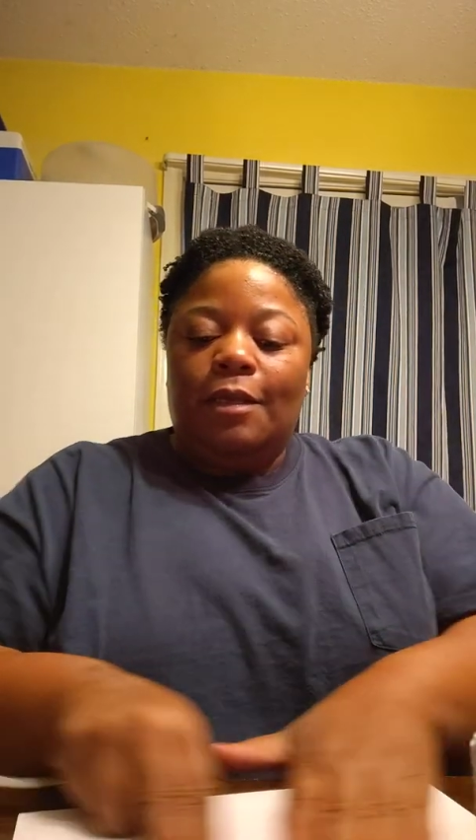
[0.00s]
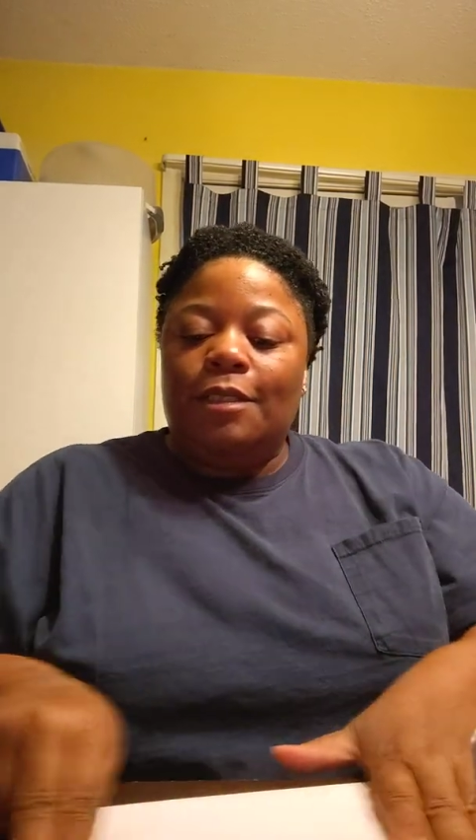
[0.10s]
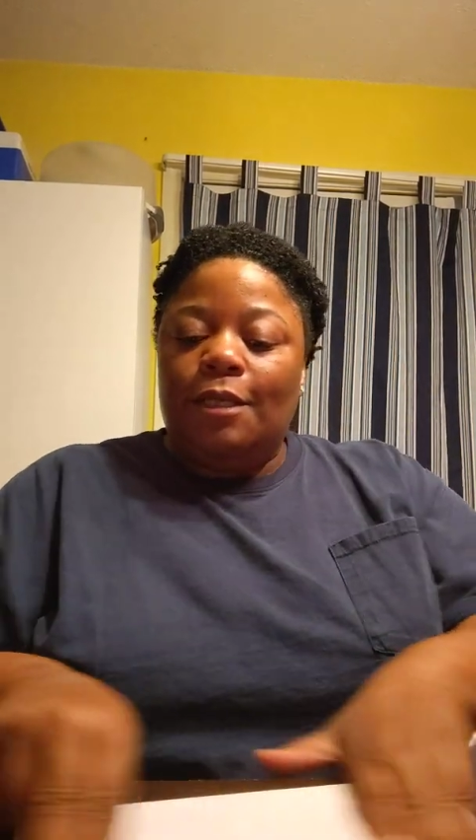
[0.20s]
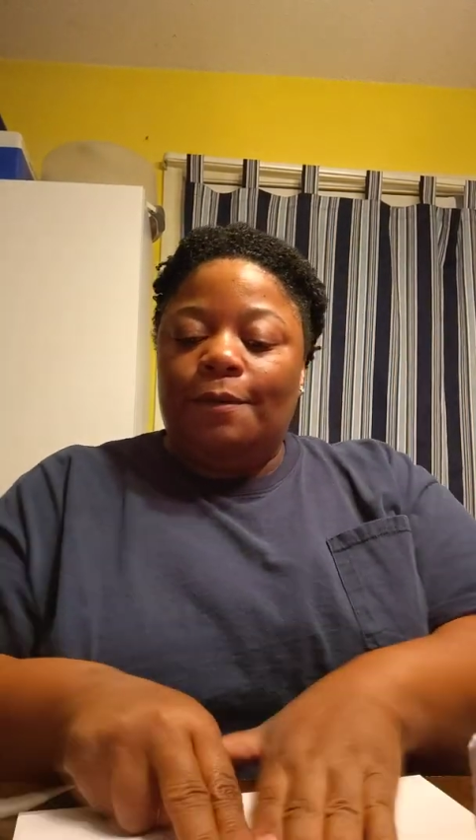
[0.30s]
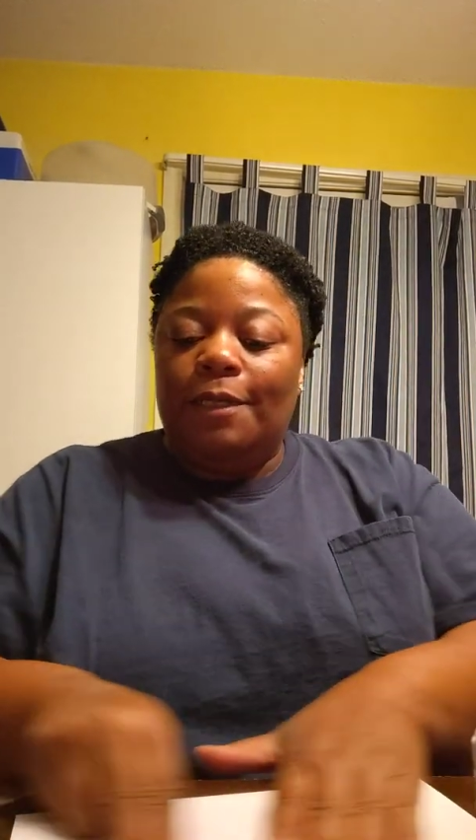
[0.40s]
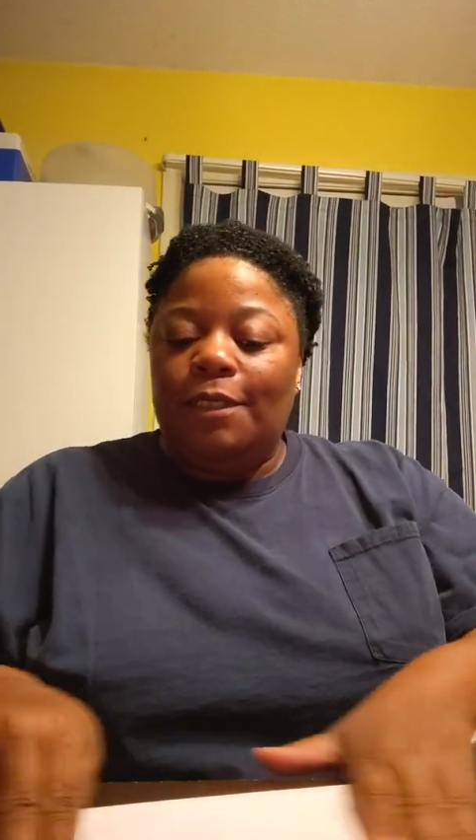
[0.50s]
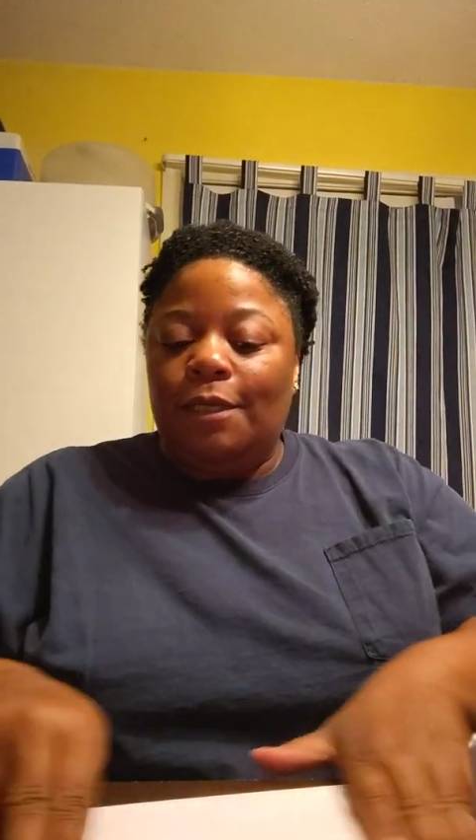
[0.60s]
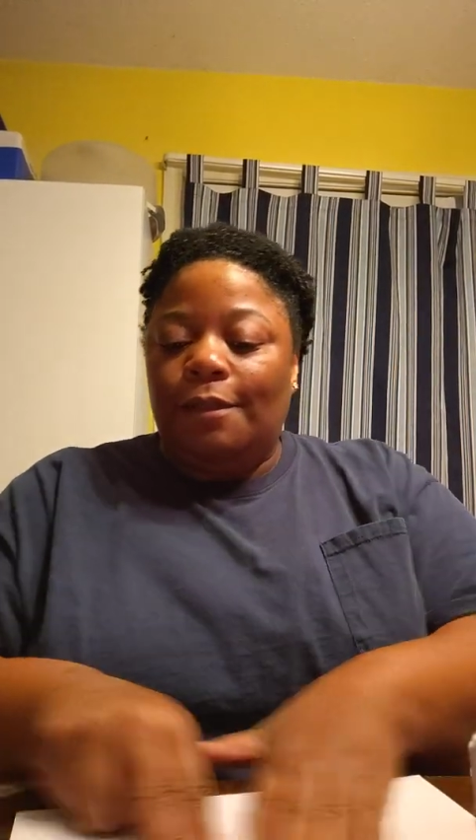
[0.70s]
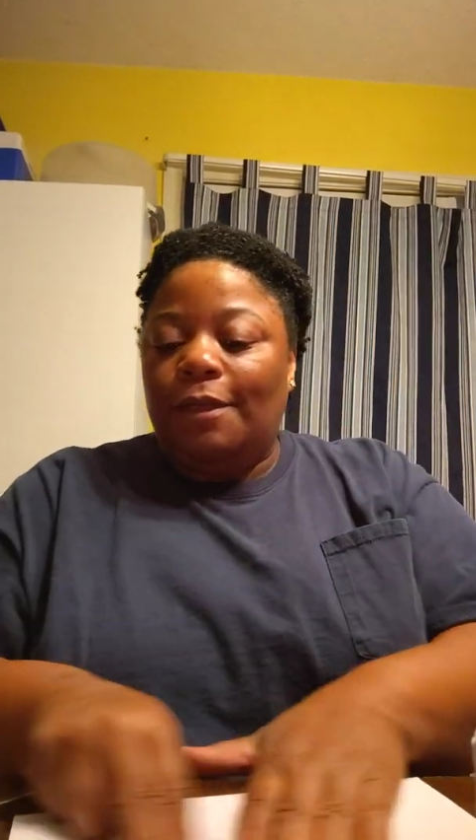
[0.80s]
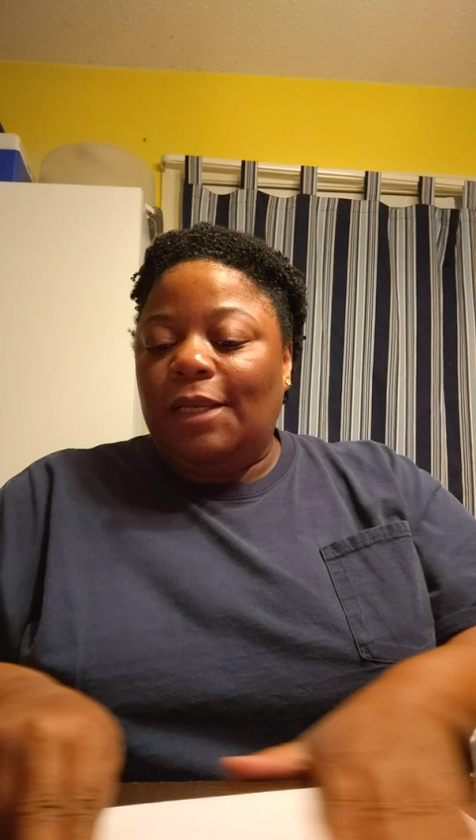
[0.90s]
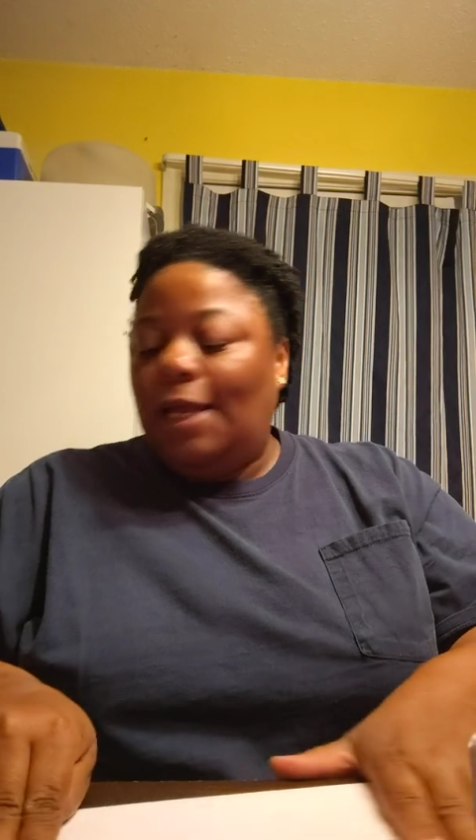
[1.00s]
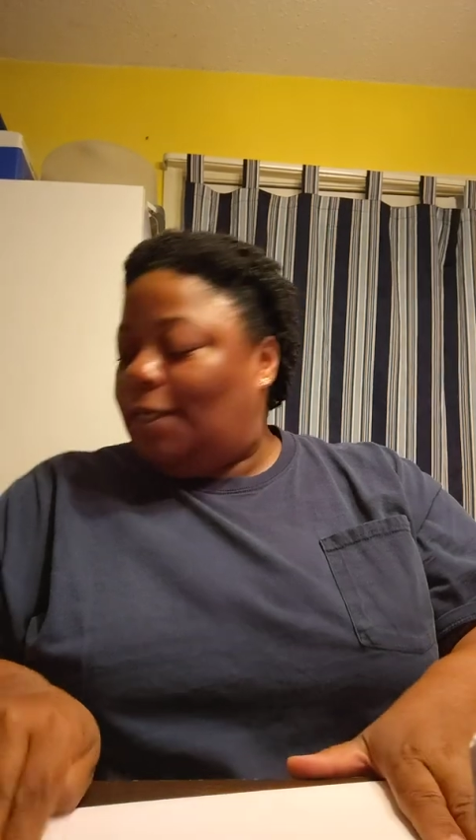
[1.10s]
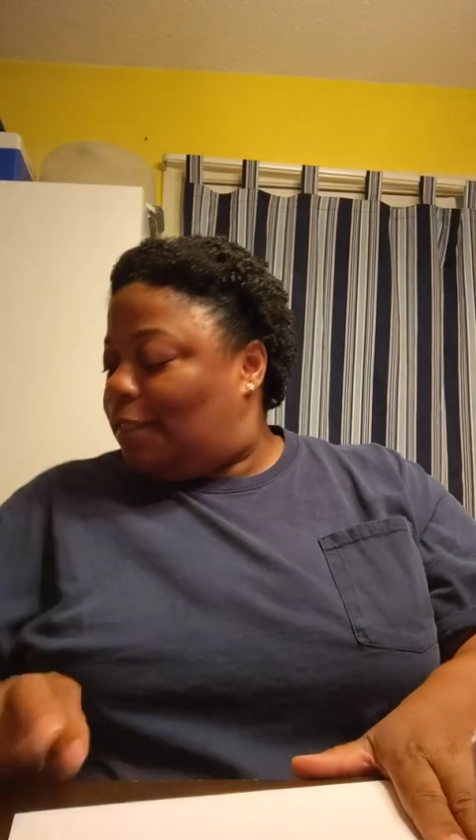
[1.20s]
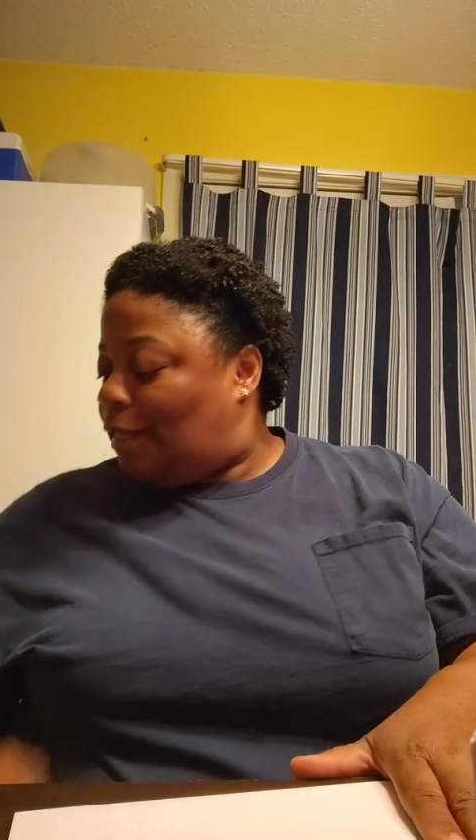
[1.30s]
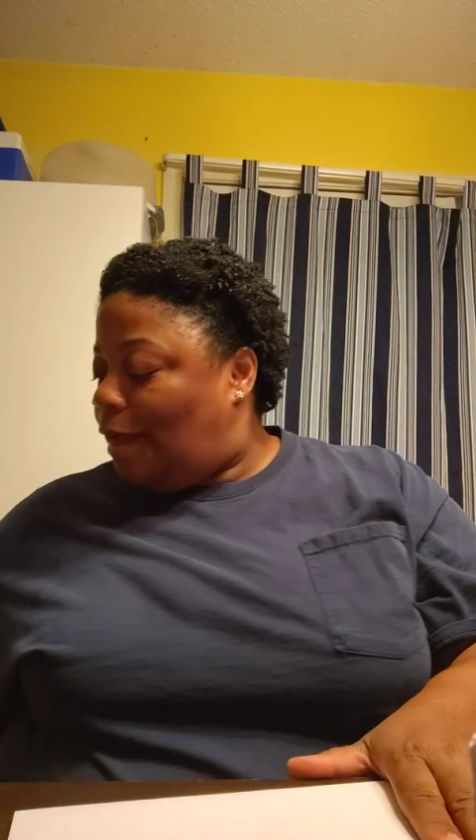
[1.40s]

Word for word: So until the next